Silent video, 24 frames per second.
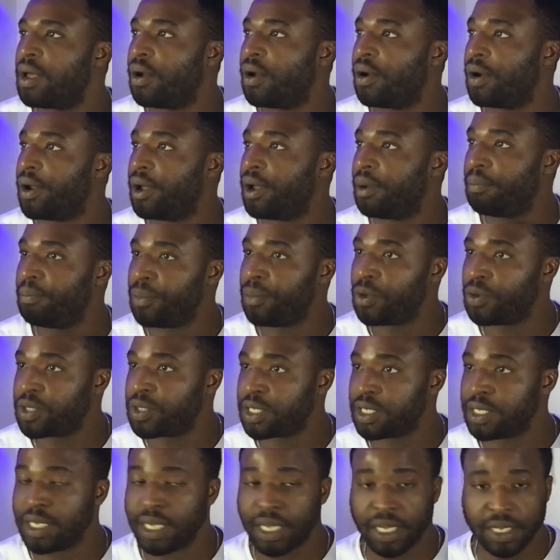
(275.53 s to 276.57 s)
All right, I'm
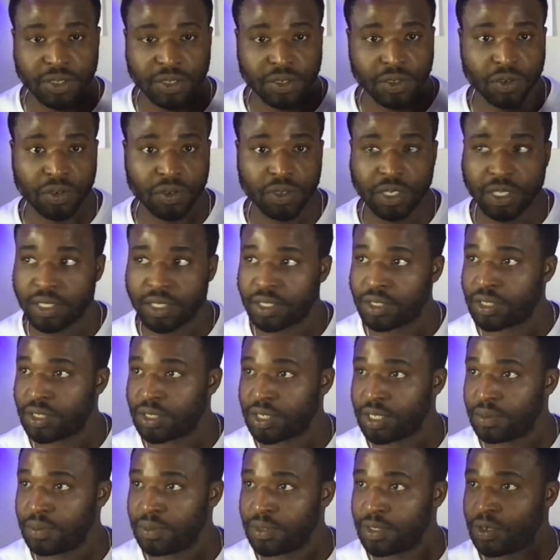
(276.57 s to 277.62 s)
muting that, so it
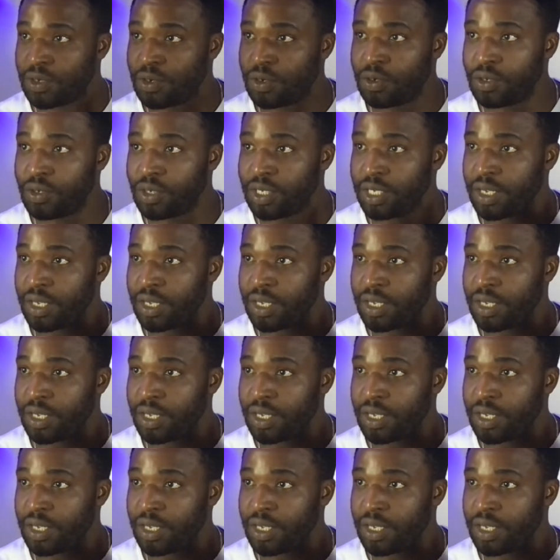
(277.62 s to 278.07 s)
seems good.